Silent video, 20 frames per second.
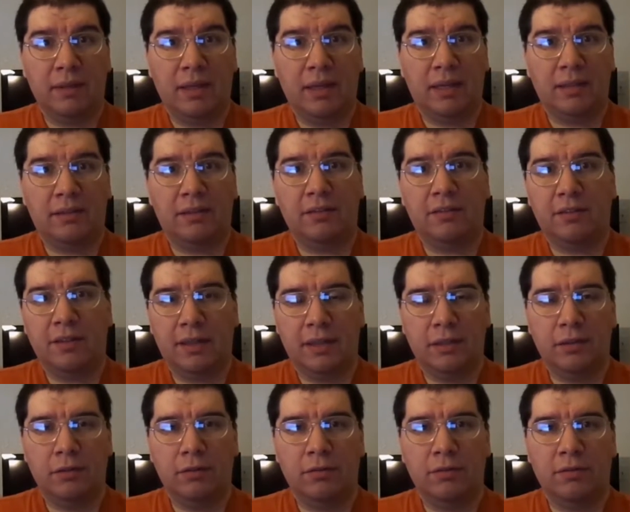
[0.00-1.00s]
at the
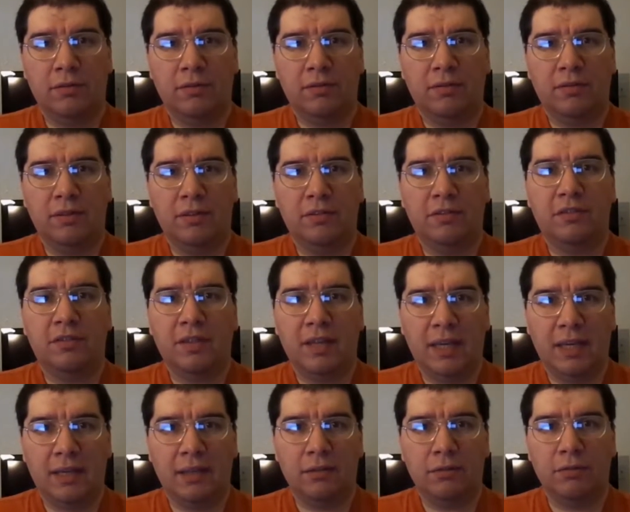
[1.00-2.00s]
diner since
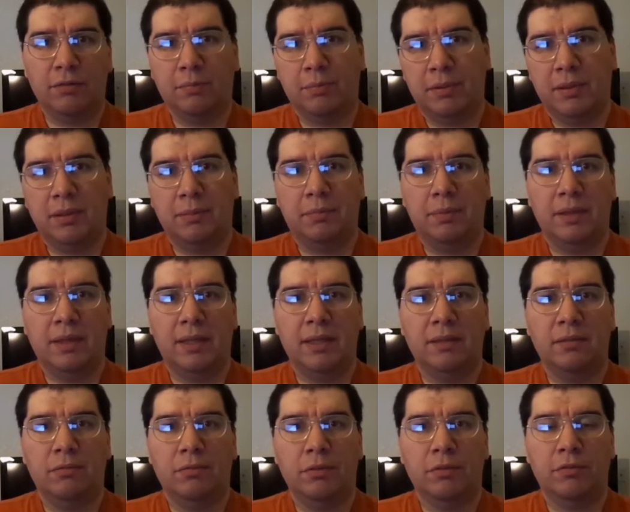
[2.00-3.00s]
Dan, who's played by
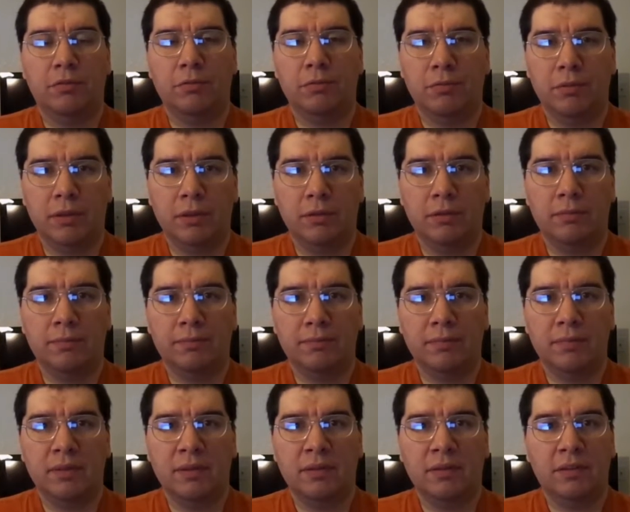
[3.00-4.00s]
Richard Riehle,
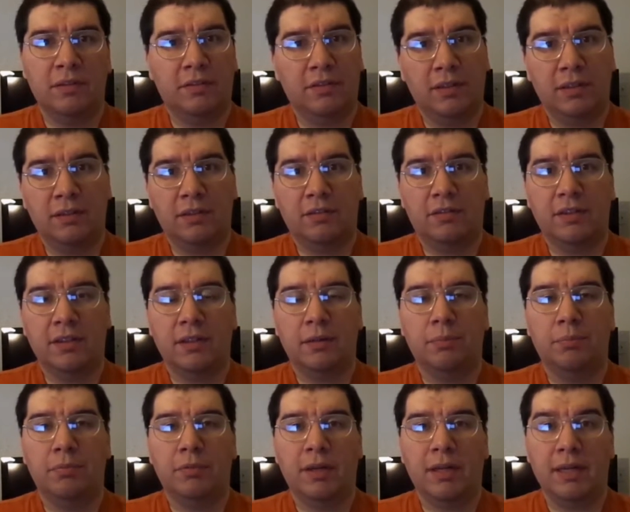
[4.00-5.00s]
decided to take
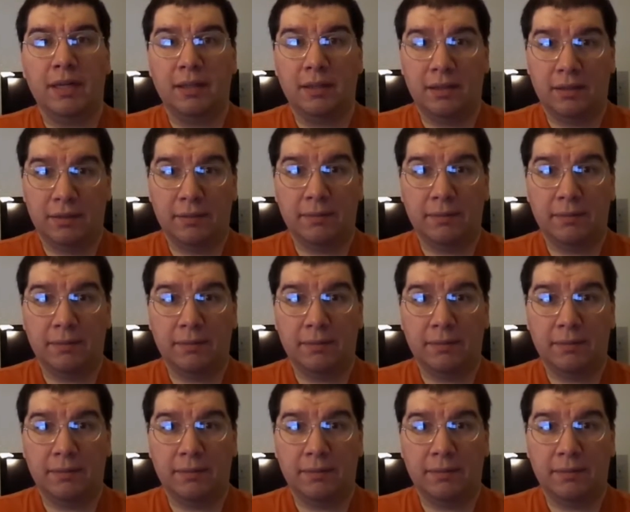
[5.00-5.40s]
a break.